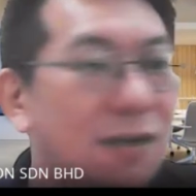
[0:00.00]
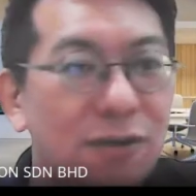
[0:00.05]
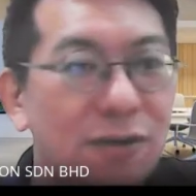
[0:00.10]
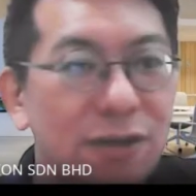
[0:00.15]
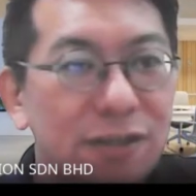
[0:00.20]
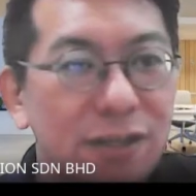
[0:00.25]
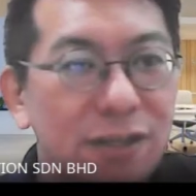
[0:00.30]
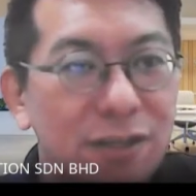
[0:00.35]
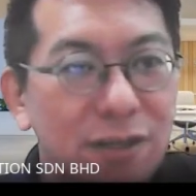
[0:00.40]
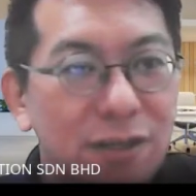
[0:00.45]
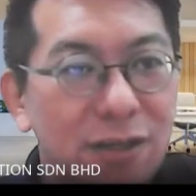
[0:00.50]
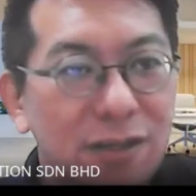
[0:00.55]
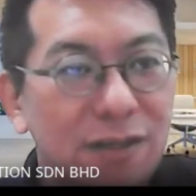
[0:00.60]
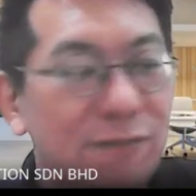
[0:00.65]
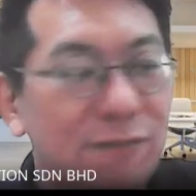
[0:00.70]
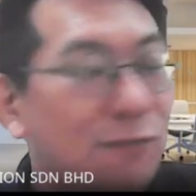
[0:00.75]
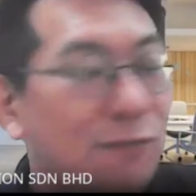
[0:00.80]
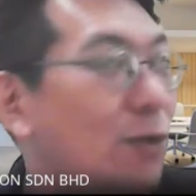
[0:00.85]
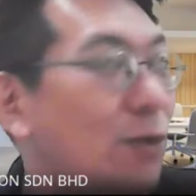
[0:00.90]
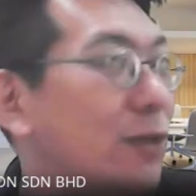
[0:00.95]
Credit note,
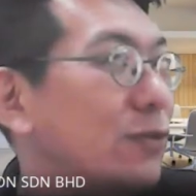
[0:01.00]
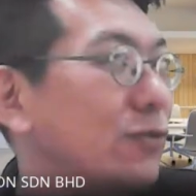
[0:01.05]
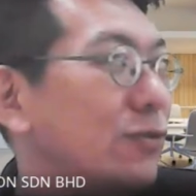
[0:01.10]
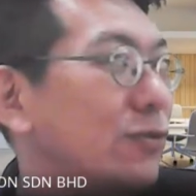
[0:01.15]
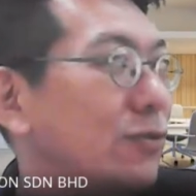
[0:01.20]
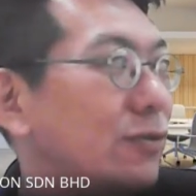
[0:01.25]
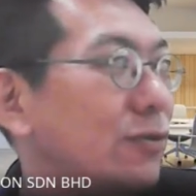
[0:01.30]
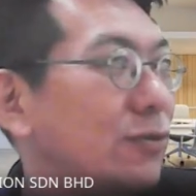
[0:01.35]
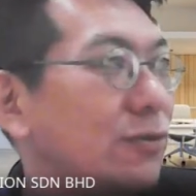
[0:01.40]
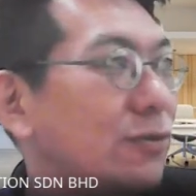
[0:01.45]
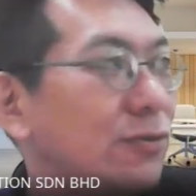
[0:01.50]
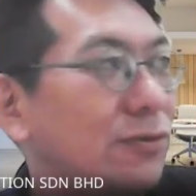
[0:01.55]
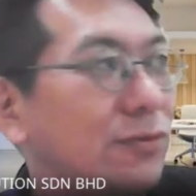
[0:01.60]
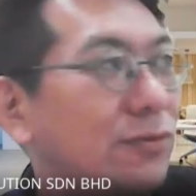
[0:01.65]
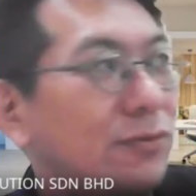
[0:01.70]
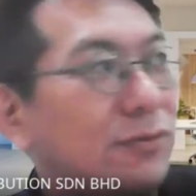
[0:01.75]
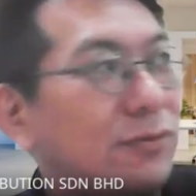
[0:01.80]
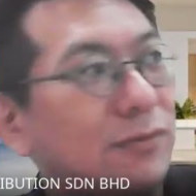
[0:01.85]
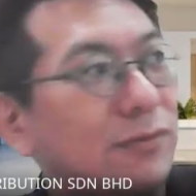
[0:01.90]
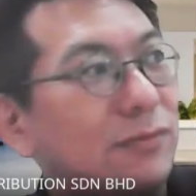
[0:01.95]
if you want
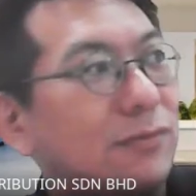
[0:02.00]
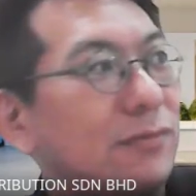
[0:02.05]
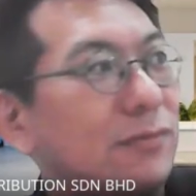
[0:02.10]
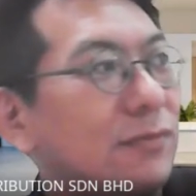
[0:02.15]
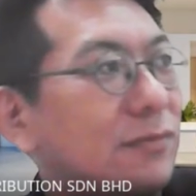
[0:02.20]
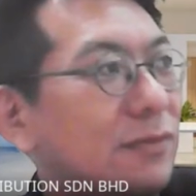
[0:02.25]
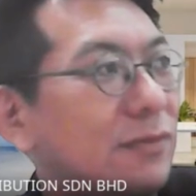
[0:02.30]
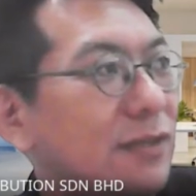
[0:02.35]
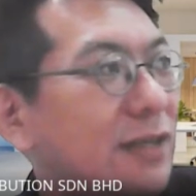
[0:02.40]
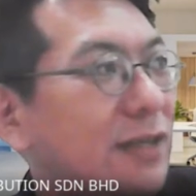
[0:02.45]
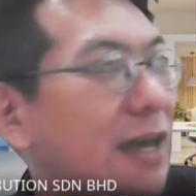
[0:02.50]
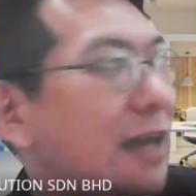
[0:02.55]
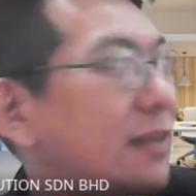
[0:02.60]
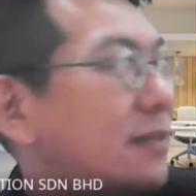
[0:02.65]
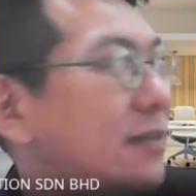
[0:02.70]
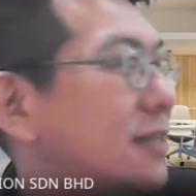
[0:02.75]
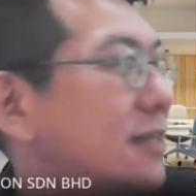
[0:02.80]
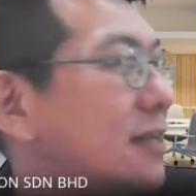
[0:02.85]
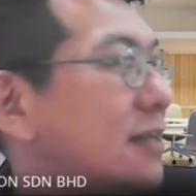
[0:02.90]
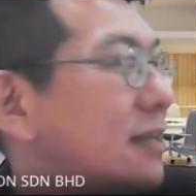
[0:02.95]
to
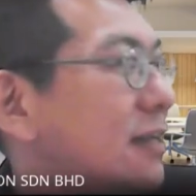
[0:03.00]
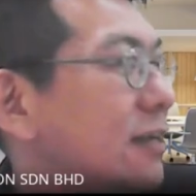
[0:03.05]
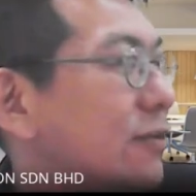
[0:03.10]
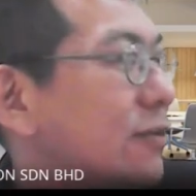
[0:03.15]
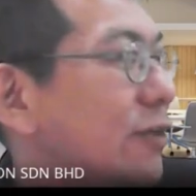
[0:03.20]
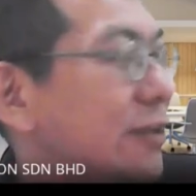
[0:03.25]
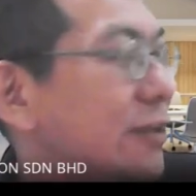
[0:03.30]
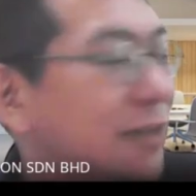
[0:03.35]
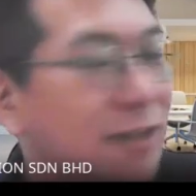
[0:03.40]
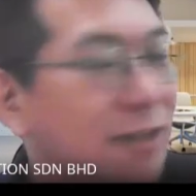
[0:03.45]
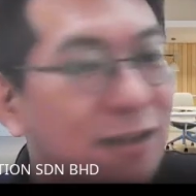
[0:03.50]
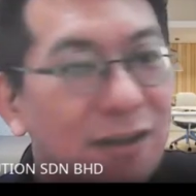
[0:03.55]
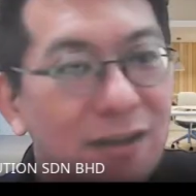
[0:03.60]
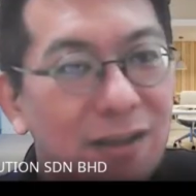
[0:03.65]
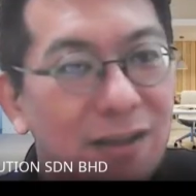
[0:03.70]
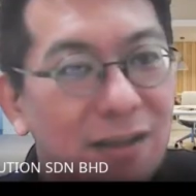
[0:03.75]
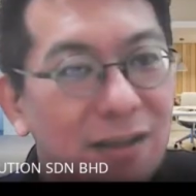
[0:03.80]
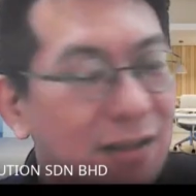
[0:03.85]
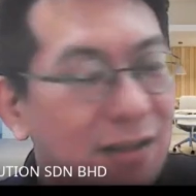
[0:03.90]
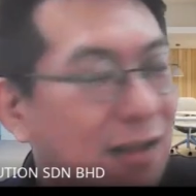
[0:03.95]
cancel a credit note,
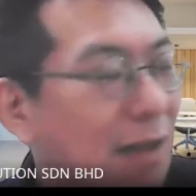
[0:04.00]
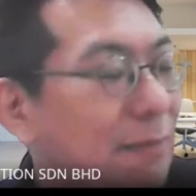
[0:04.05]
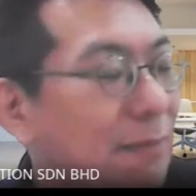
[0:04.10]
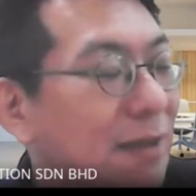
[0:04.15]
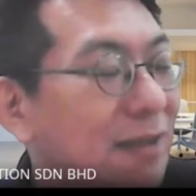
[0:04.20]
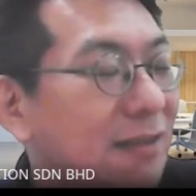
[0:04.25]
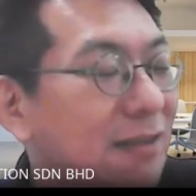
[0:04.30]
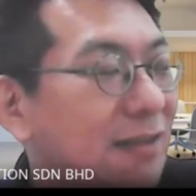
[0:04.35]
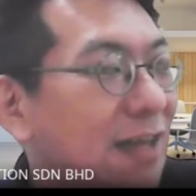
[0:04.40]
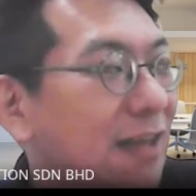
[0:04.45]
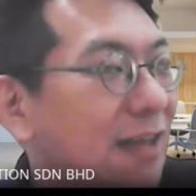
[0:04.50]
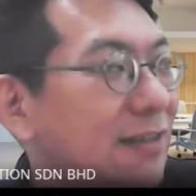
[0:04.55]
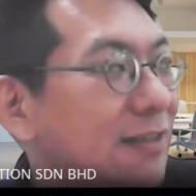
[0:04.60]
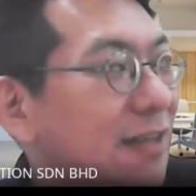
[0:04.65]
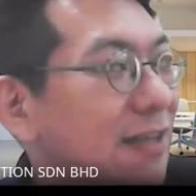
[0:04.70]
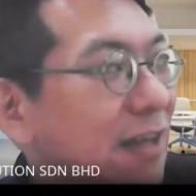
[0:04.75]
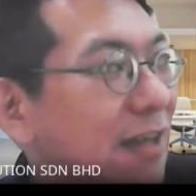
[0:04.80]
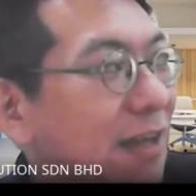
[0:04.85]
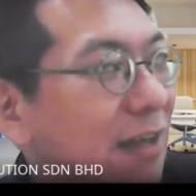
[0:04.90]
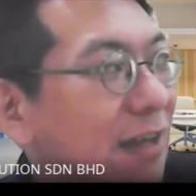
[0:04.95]
I mean
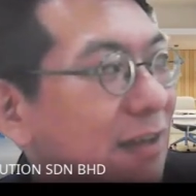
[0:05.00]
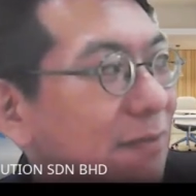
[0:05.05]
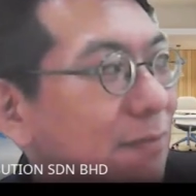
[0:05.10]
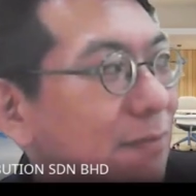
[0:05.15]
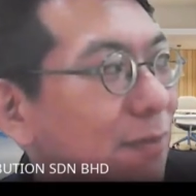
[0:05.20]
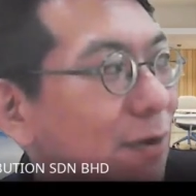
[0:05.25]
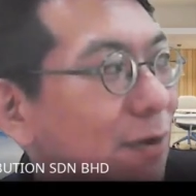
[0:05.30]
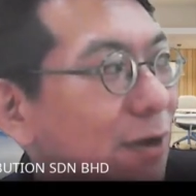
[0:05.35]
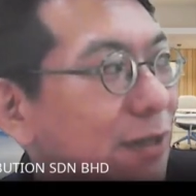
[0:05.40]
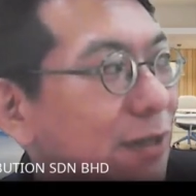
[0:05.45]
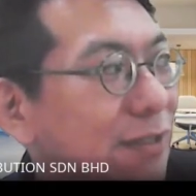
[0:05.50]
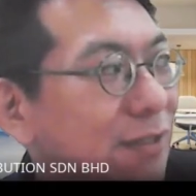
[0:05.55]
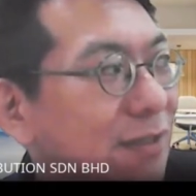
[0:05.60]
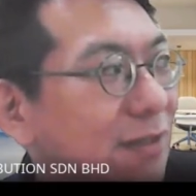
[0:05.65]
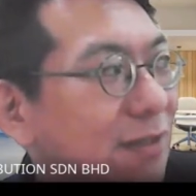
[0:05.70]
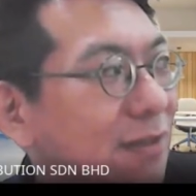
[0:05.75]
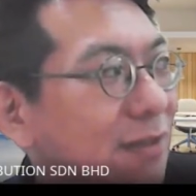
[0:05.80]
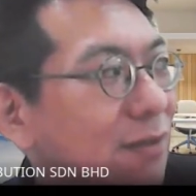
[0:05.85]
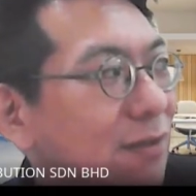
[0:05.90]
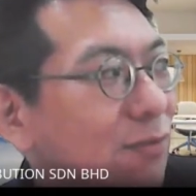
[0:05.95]
cancel an invoice
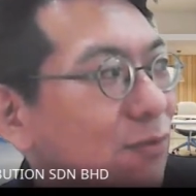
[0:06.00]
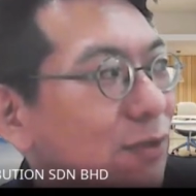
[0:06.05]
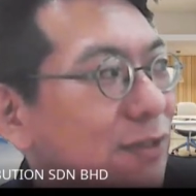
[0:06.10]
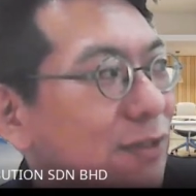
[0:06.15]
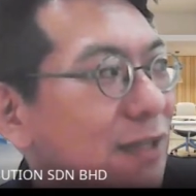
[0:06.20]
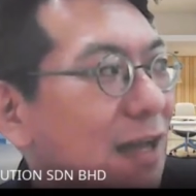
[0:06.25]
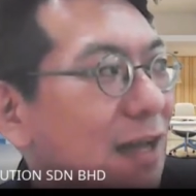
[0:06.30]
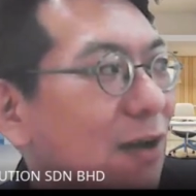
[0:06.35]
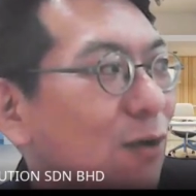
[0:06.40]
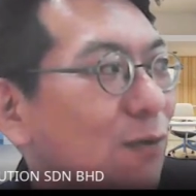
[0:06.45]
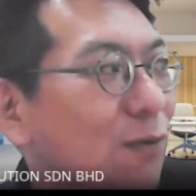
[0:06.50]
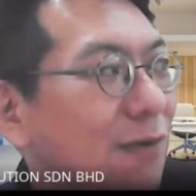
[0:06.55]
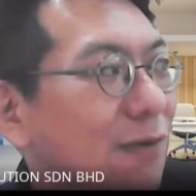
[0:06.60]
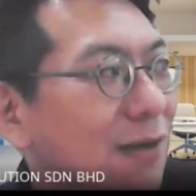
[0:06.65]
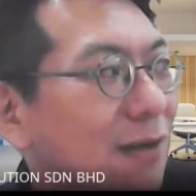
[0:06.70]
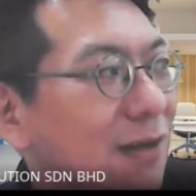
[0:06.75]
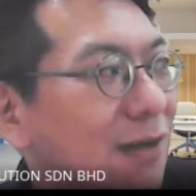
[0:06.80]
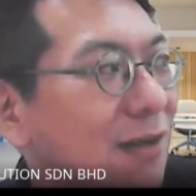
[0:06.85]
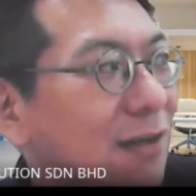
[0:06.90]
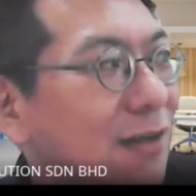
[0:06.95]
which are
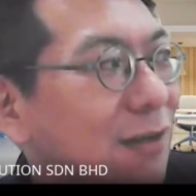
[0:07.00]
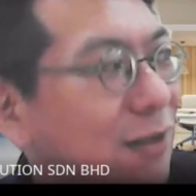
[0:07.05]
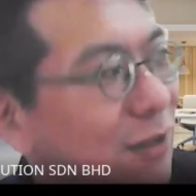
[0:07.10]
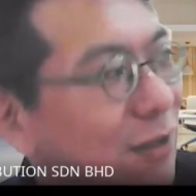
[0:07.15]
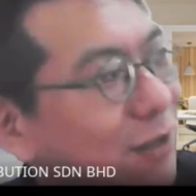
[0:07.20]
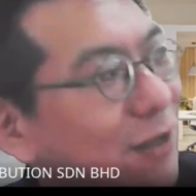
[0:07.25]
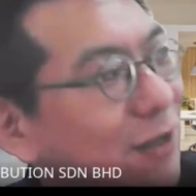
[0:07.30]
over